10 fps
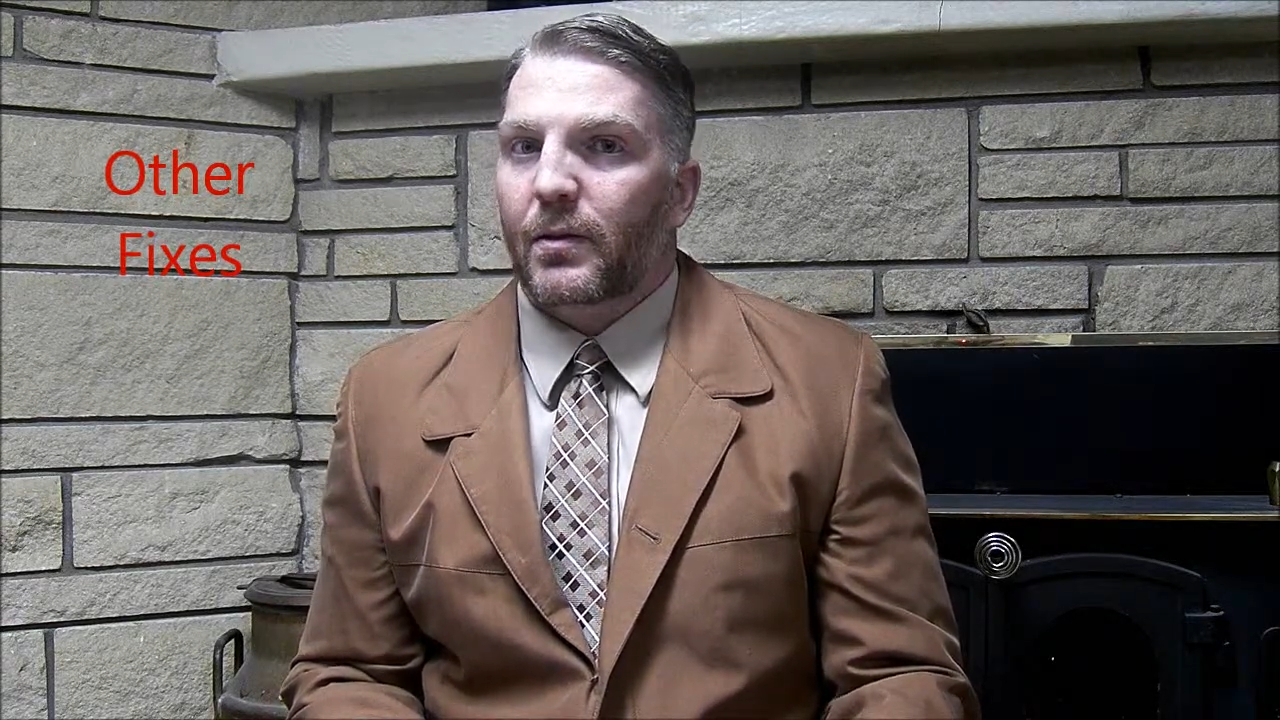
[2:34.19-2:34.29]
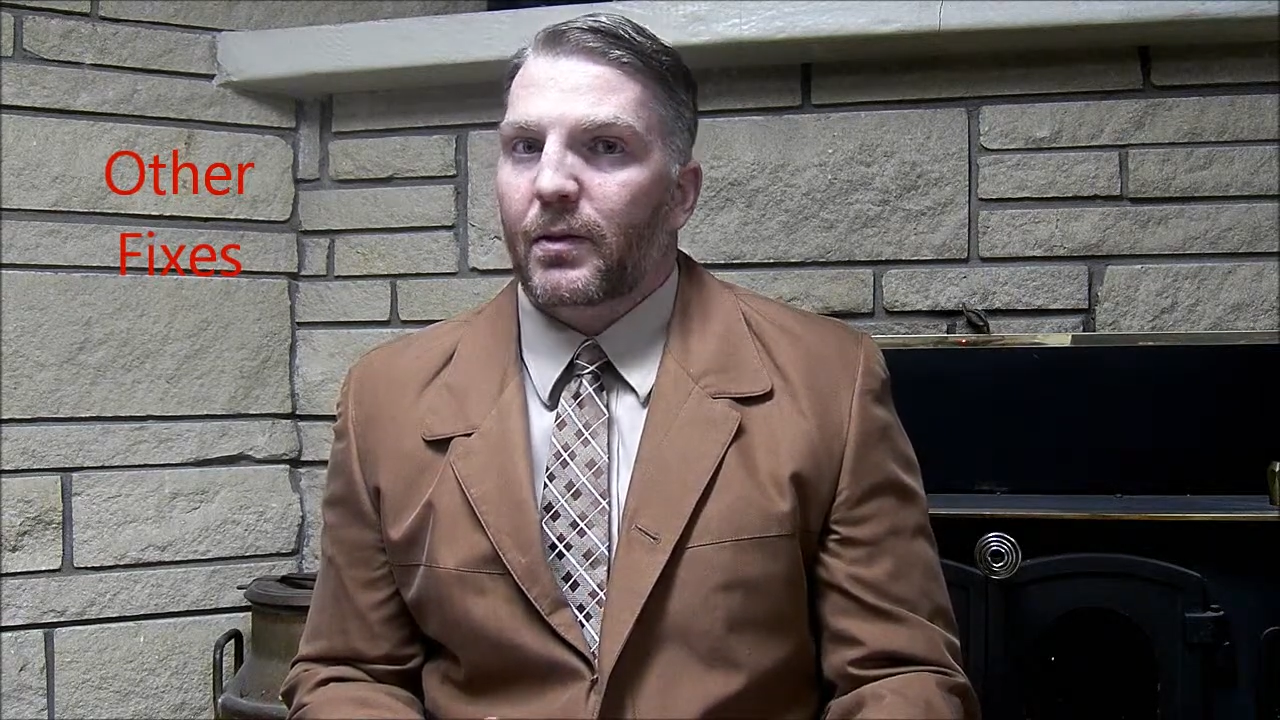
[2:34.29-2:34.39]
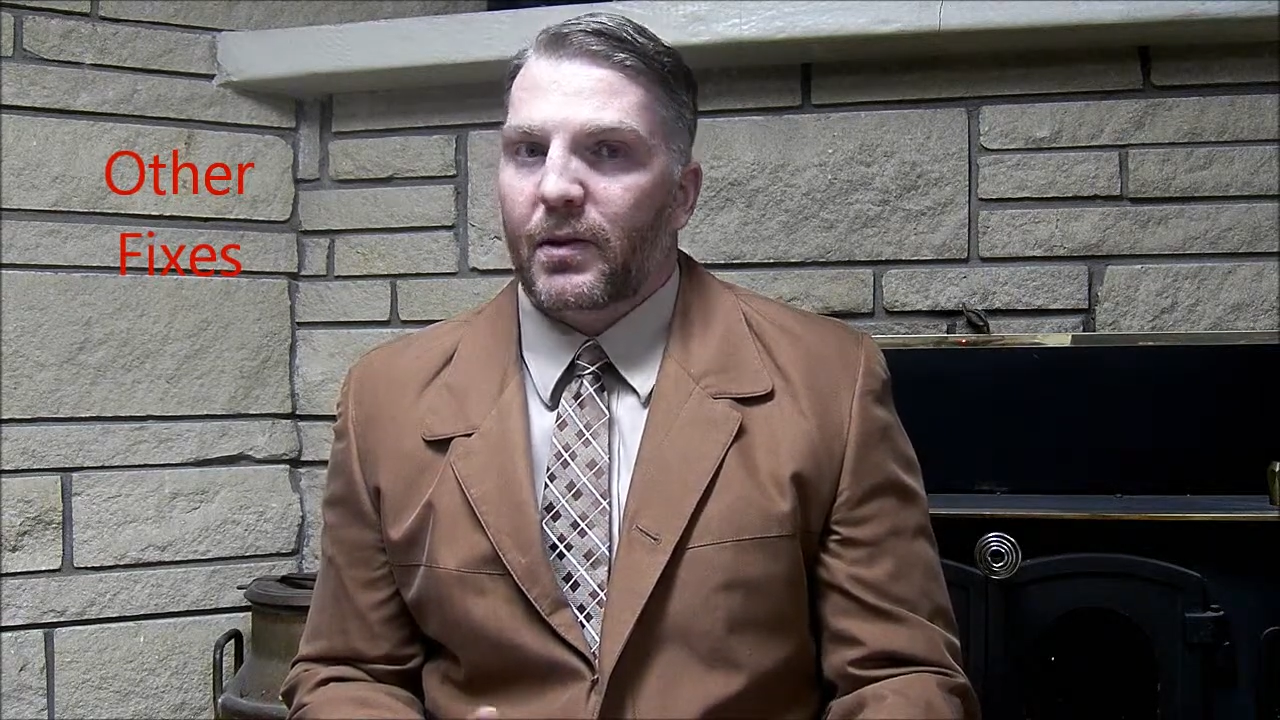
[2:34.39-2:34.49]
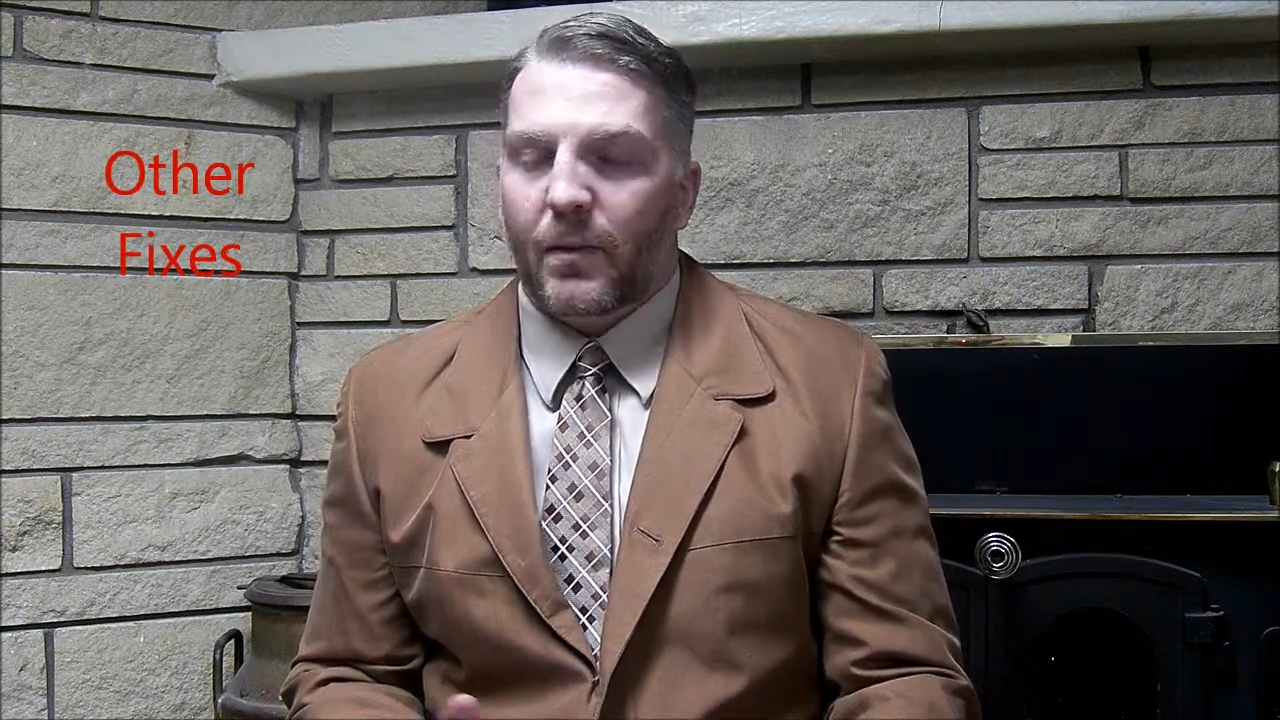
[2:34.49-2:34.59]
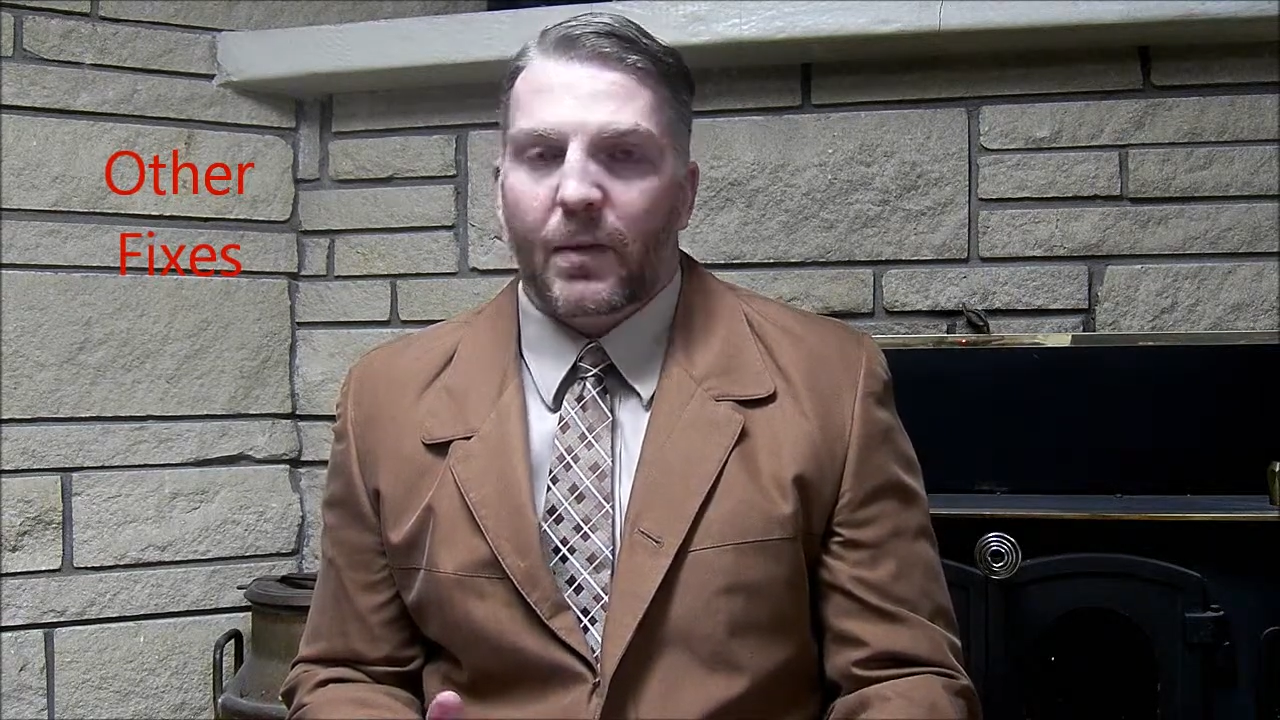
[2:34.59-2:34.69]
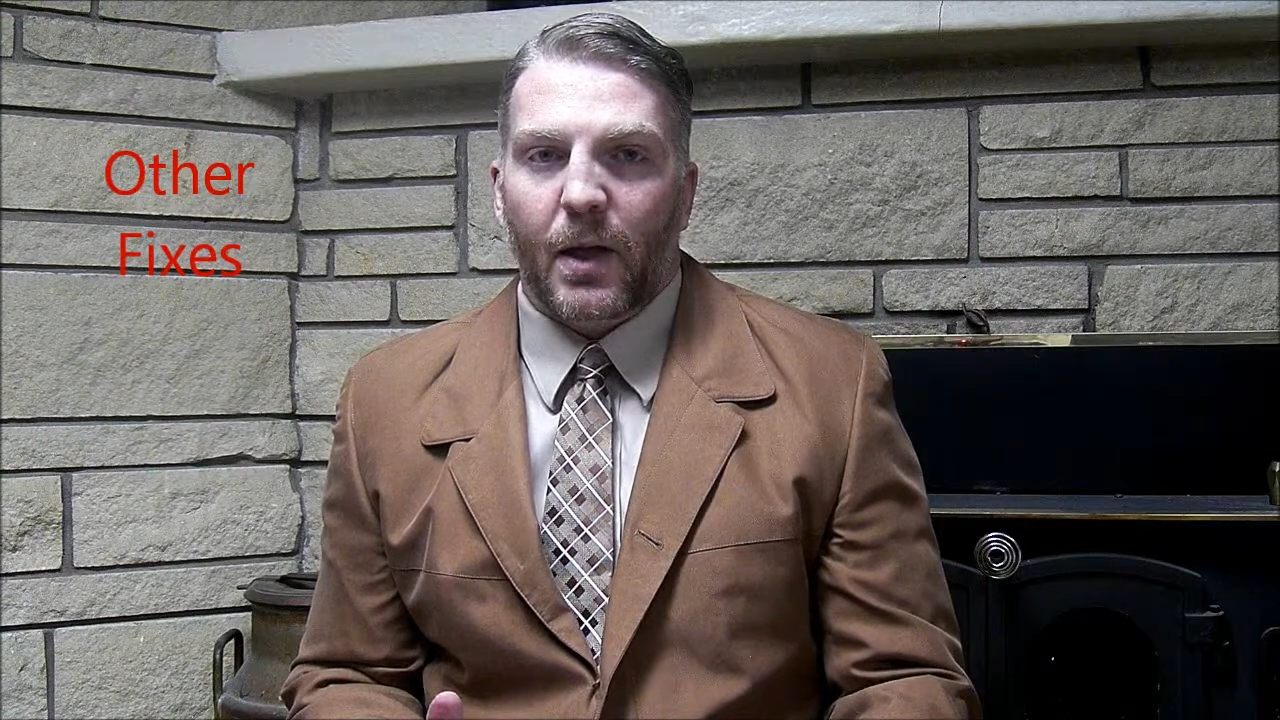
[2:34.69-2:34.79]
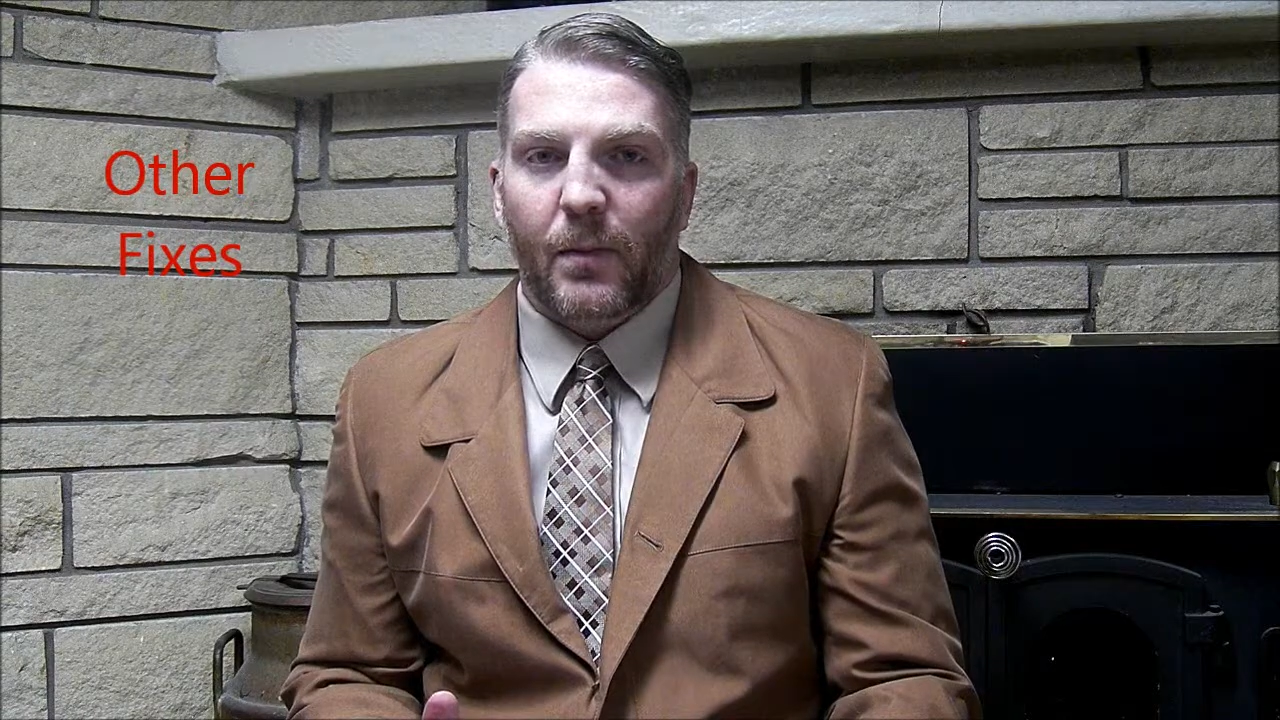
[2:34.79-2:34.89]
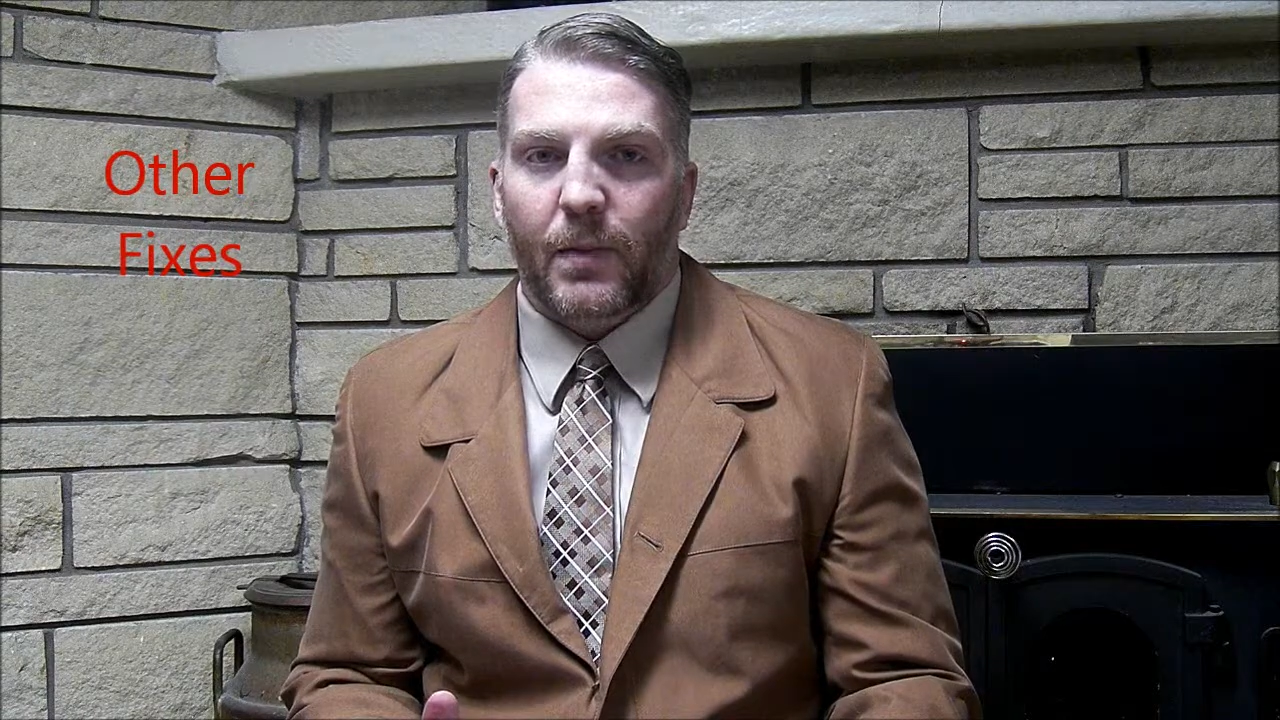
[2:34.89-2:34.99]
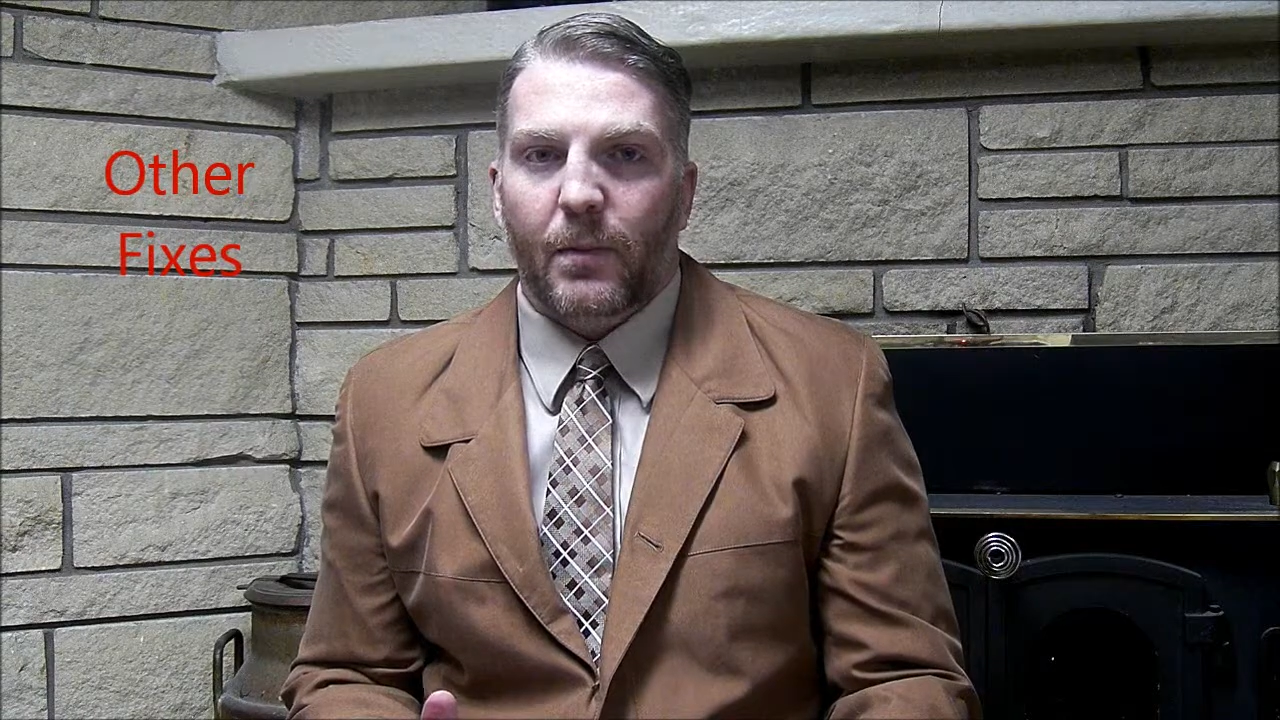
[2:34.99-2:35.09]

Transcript: sometimes